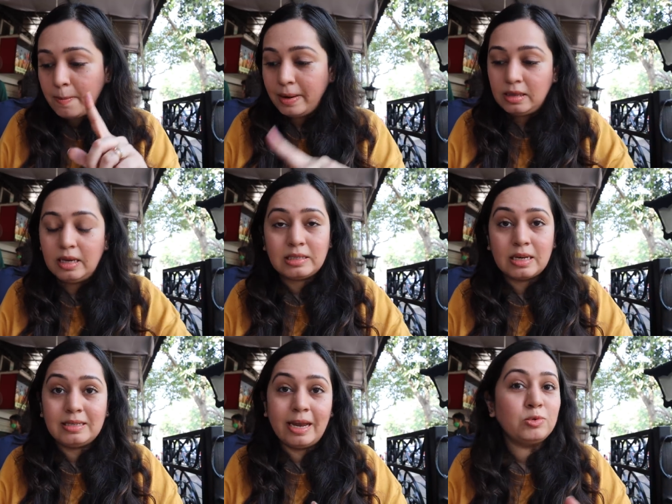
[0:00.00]
But this
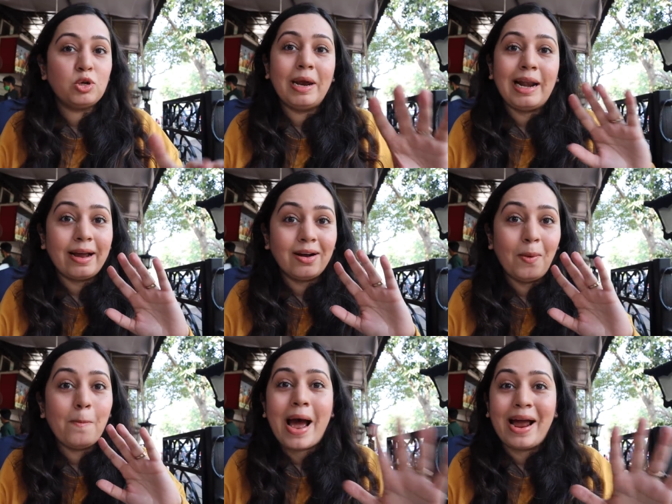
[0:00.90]
seems to be like
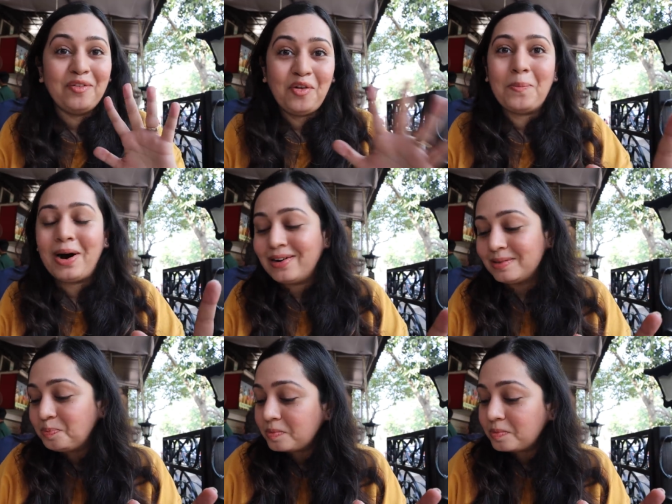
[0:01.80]
a bang for buck.